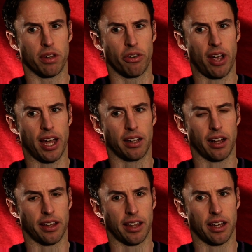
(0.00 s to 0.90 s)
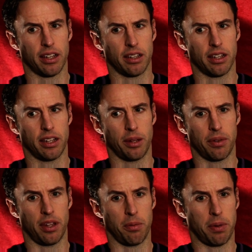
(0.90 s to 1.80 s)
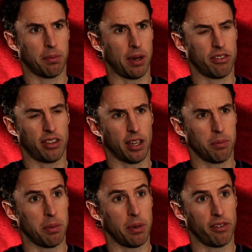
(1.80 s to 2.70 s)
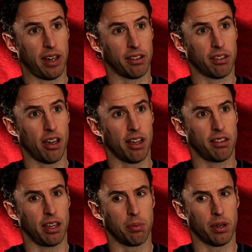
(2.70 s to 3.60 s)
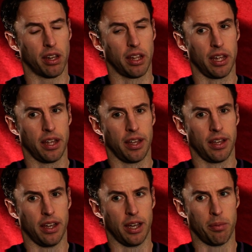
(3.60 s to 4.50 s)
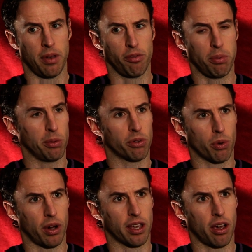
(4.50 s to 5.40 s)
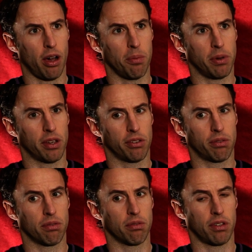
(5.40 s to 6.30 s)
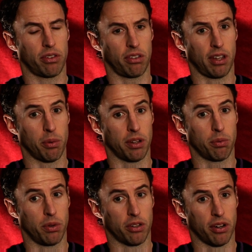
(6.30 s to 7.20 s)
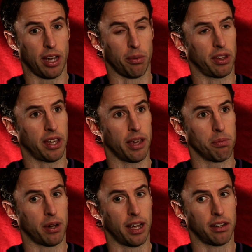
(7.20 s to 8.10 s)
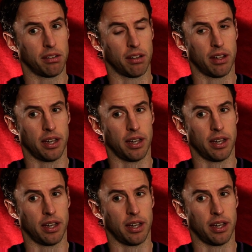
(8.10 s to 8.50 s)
when you're ahead like that in a big match, there can be a bit of anxiety, but everybody was quite calm because, as I say, we'd gone out with a game plan.